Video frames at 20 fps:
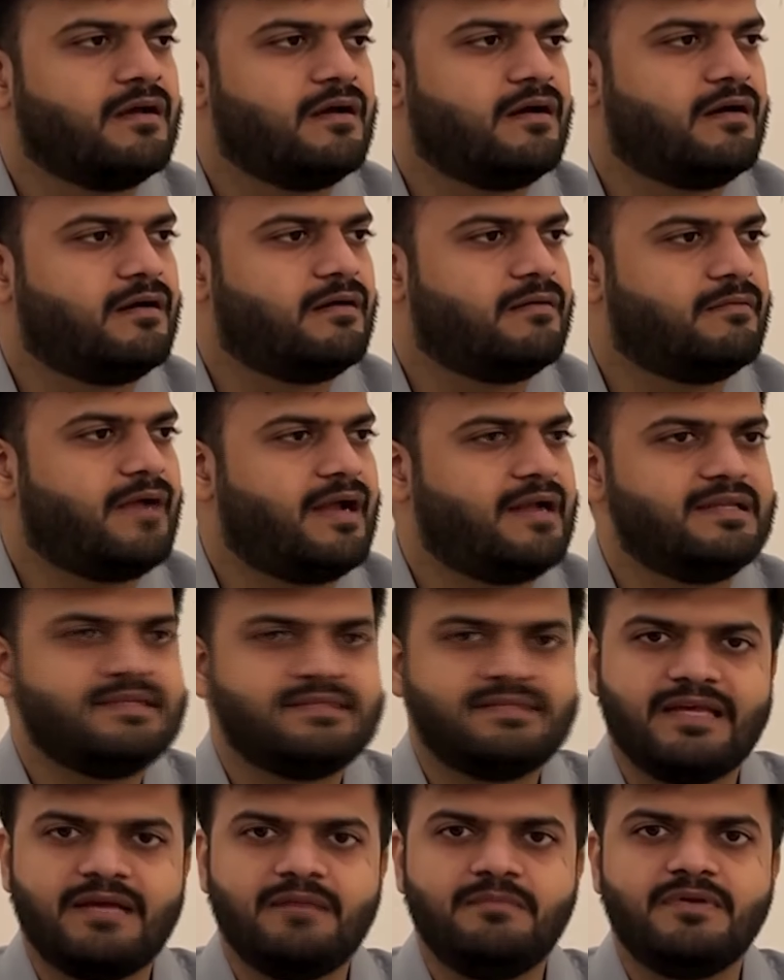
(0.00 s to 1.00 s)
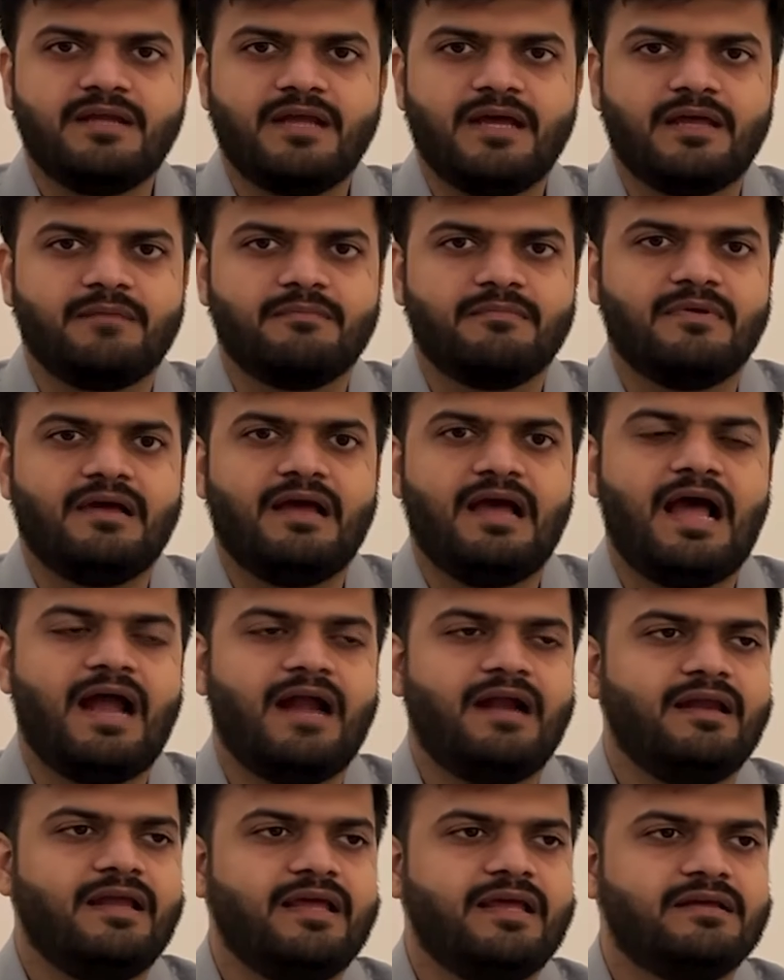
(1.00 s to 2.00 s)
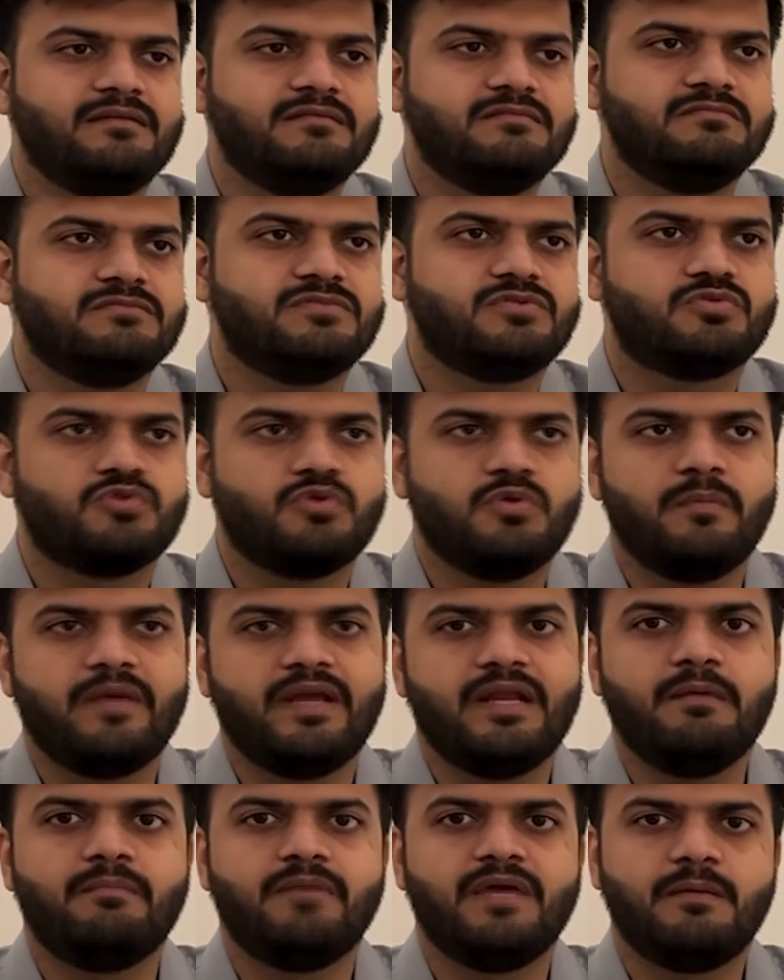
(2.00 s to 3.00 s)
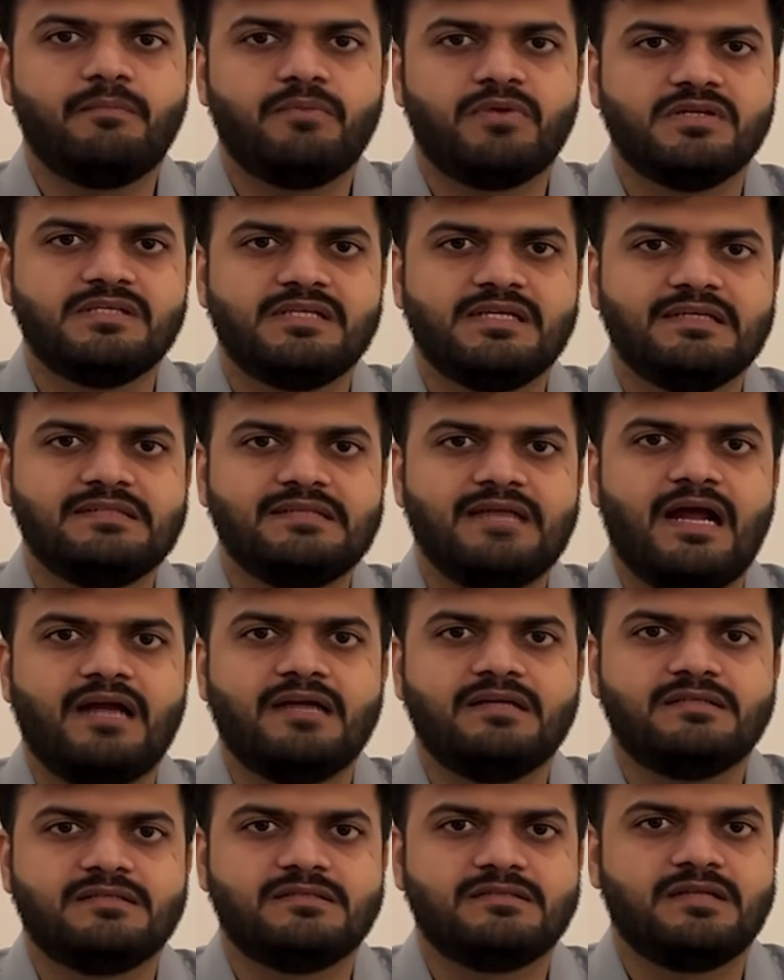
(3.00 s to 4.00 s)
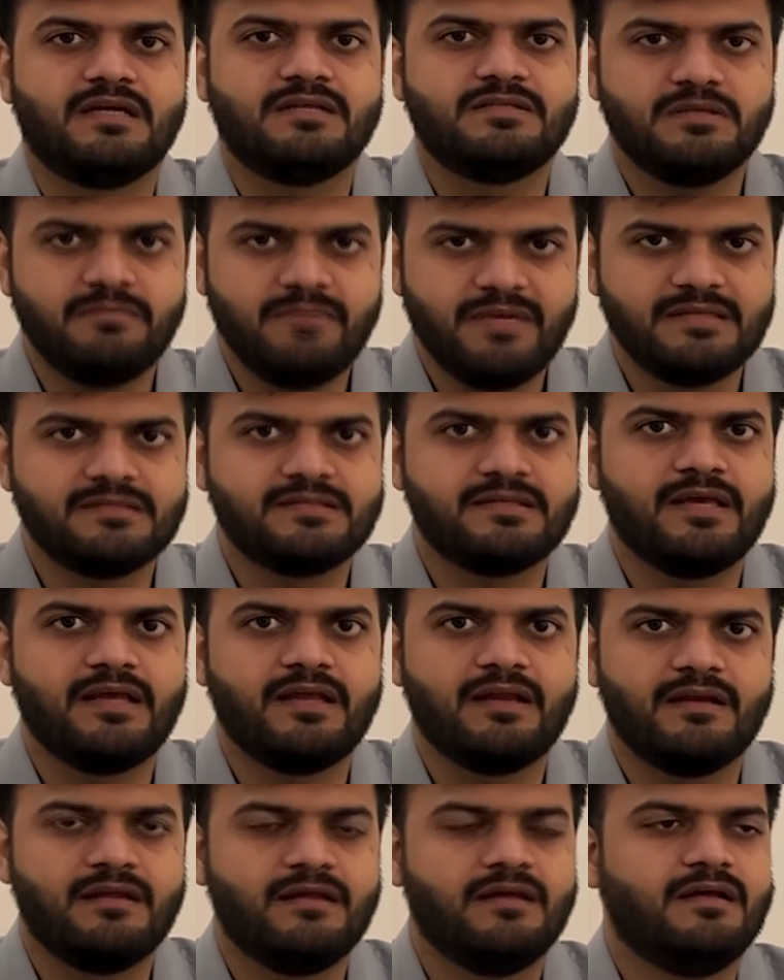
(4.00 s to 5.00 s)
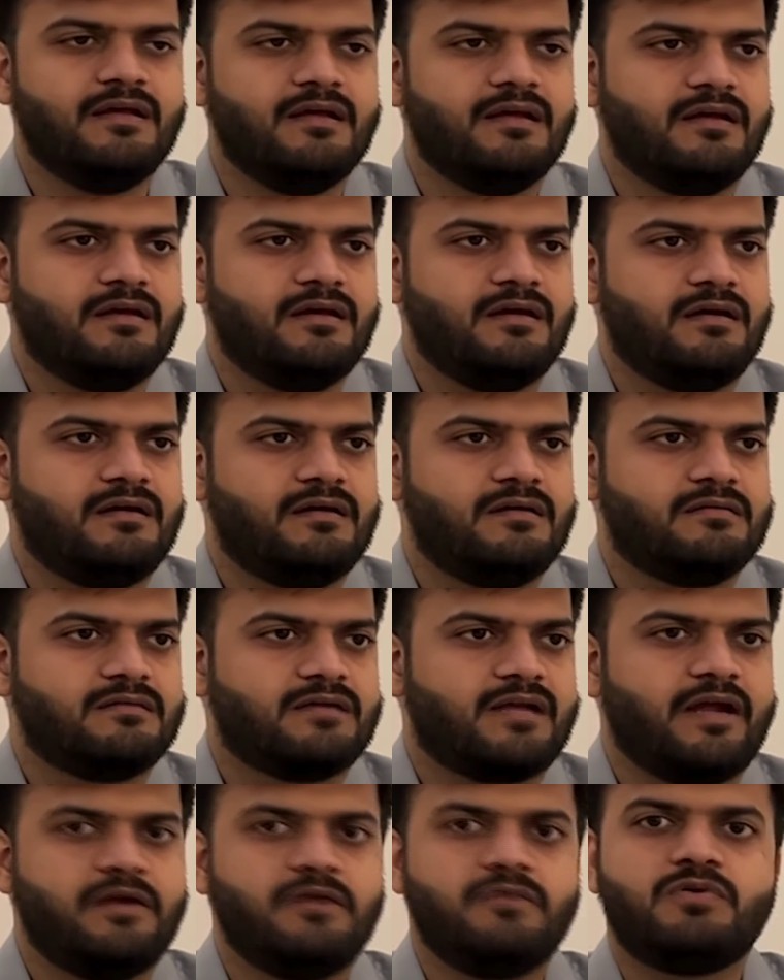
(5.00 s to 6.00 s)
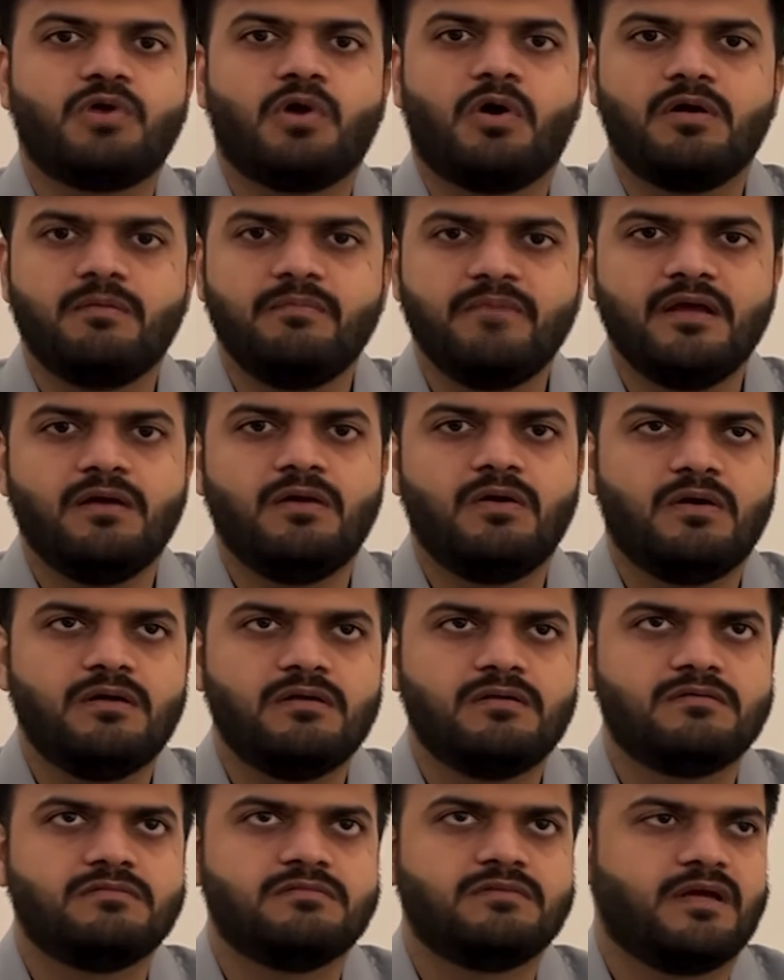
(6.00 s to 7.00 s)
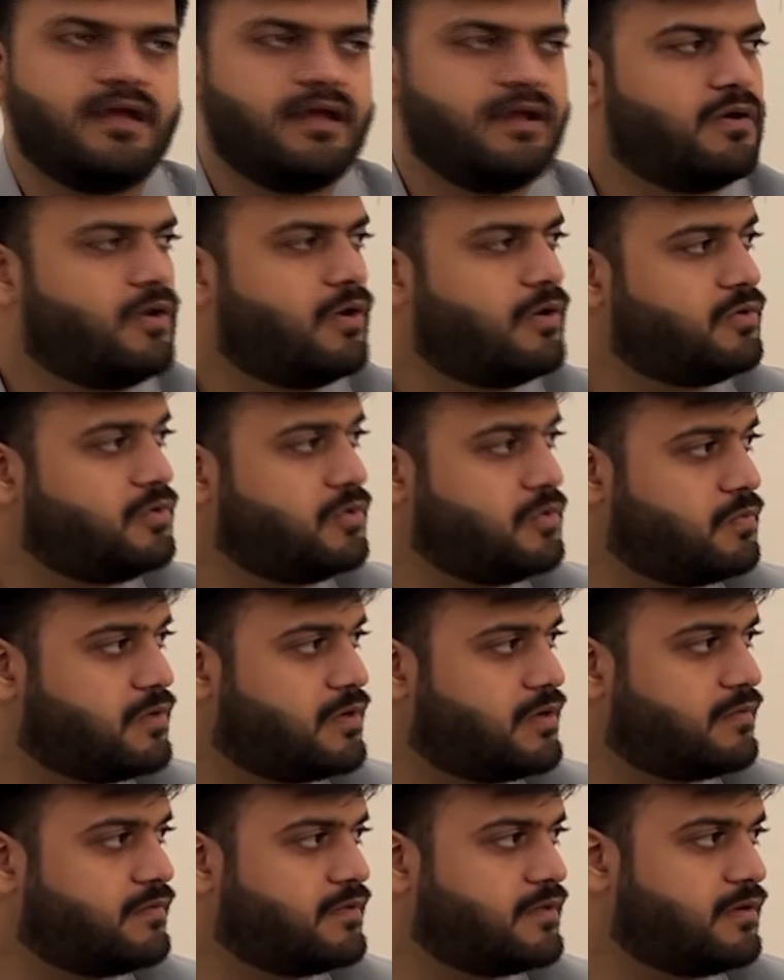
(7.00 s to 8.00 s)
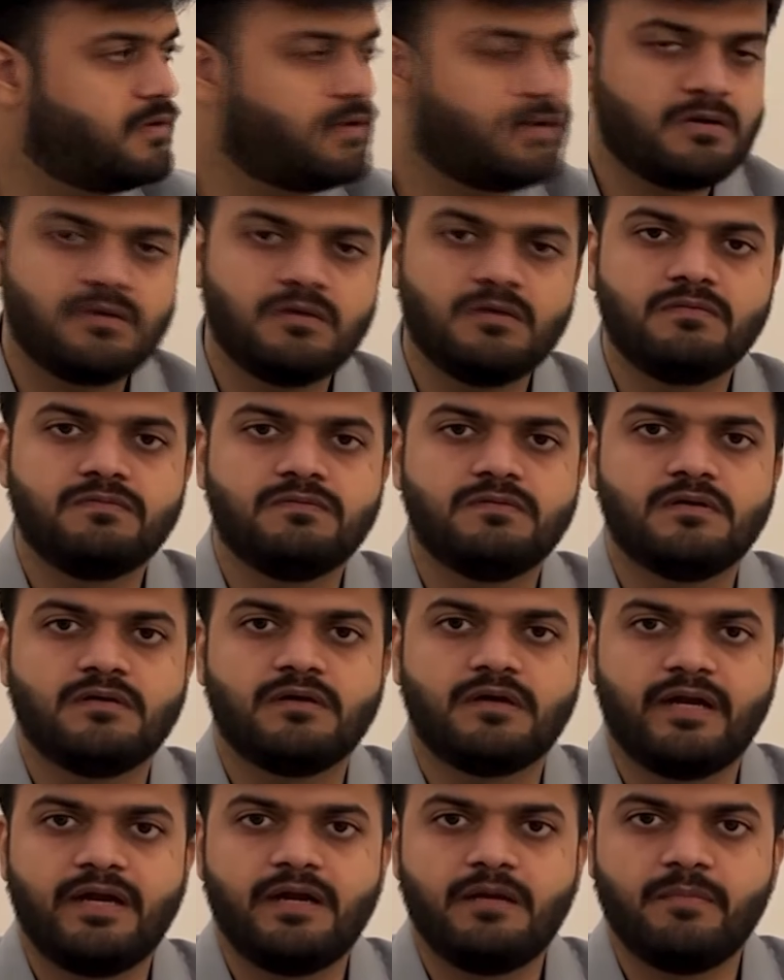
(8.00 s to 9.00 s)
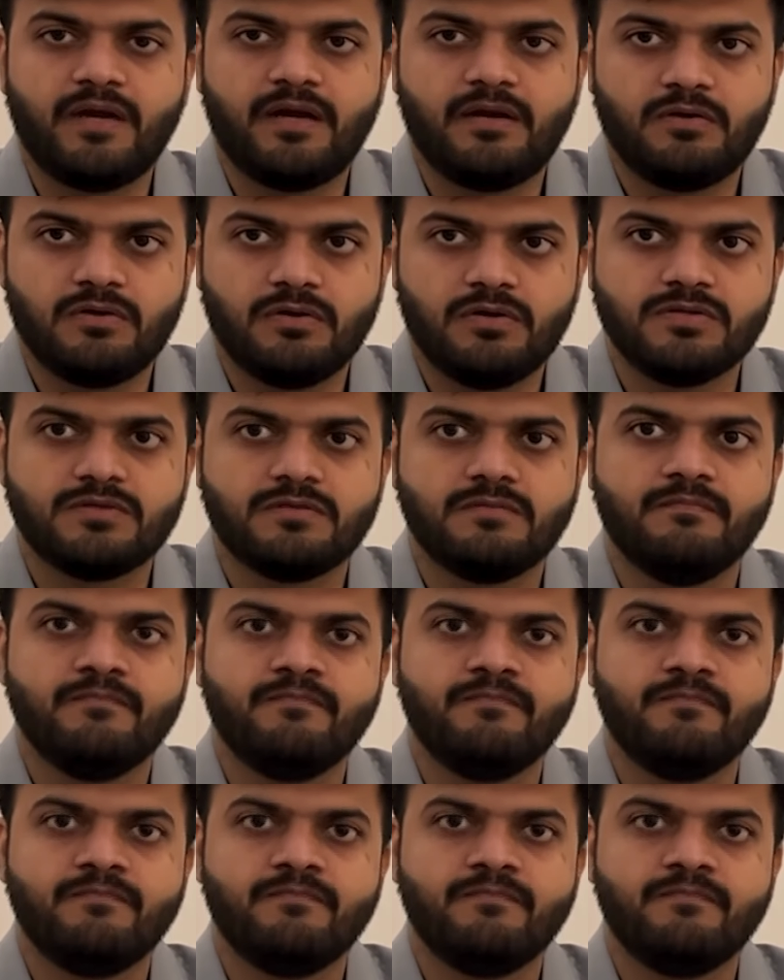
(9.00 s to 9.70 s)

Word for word: about. At the same time, handling so many big projects at such a big scale kind of taught me a lot. I got to work with a lot of great mentors.